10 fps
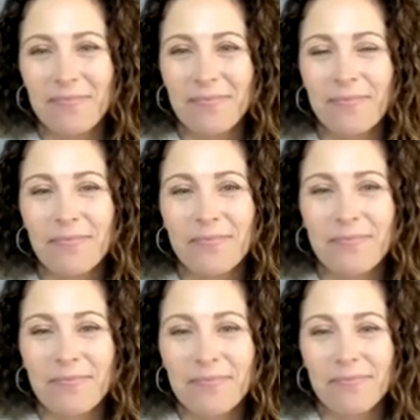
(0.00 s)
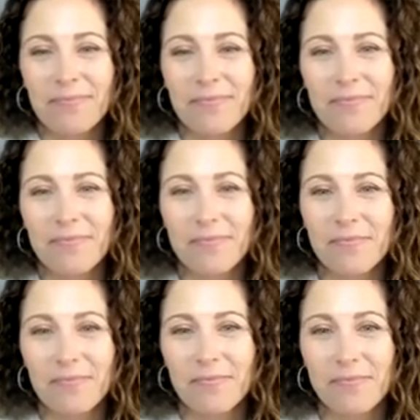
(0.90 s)

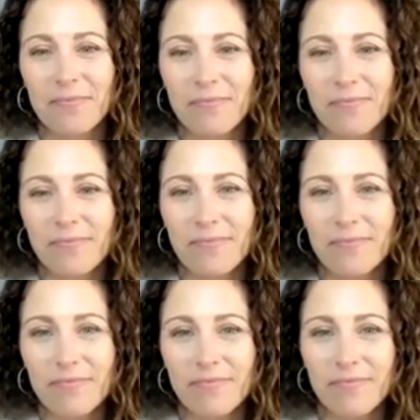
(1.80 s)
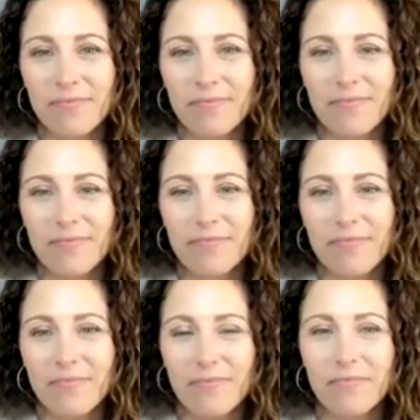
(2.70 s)

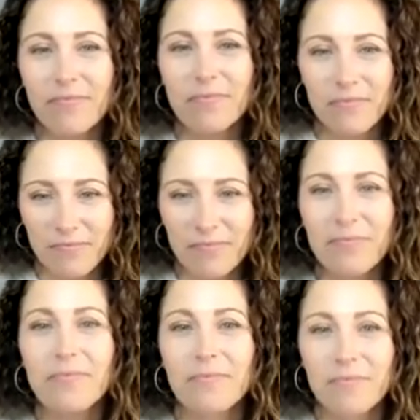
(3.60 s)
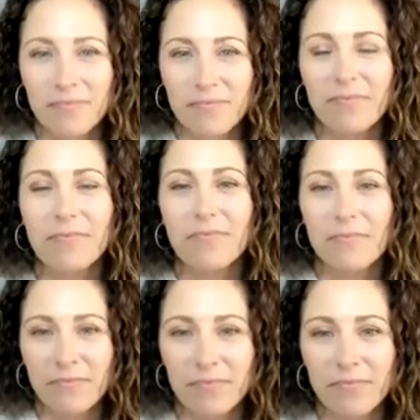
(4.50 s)

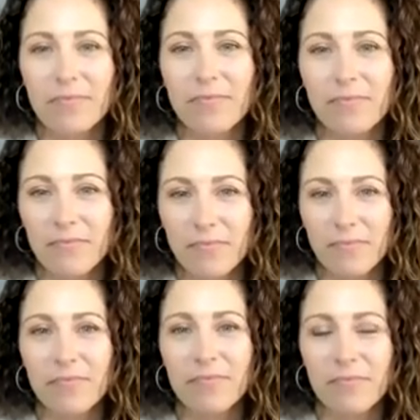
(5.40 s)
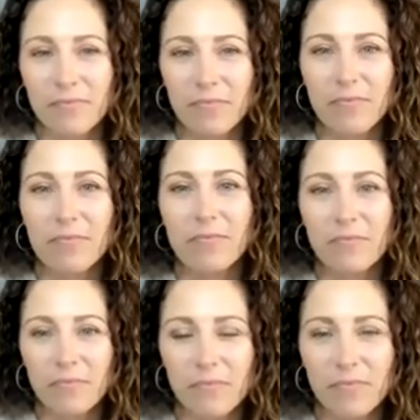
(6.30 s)

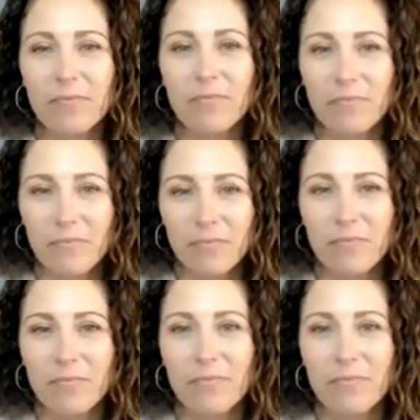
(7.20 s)
This person isn't speaking.